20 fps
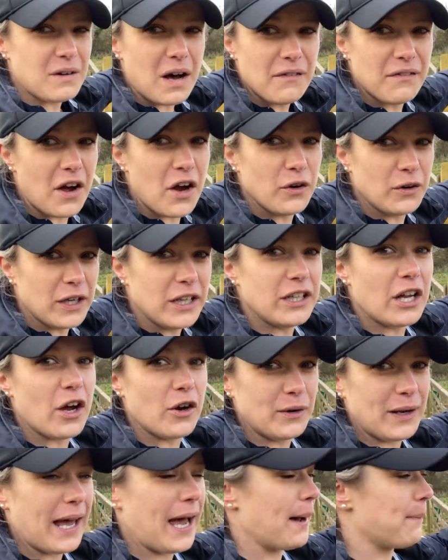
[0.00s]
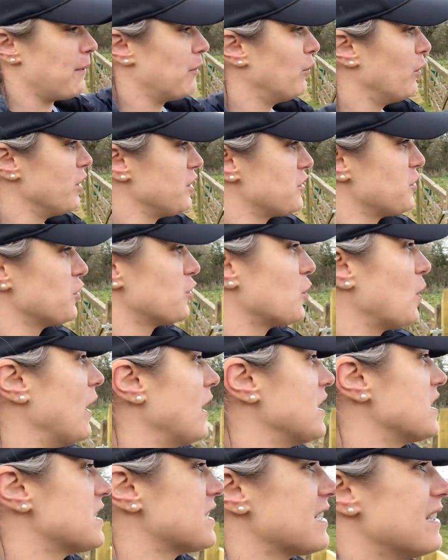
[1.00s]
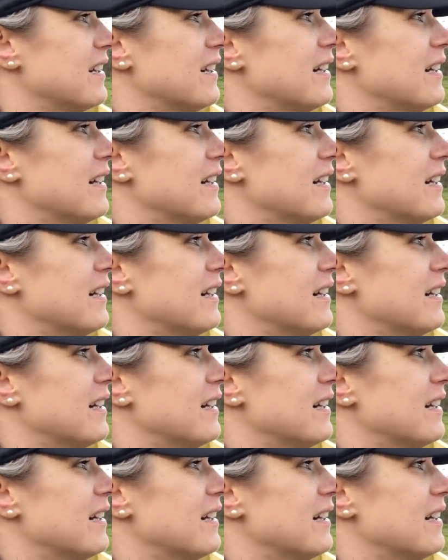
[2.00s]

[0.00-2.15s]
only known it happen once or twice.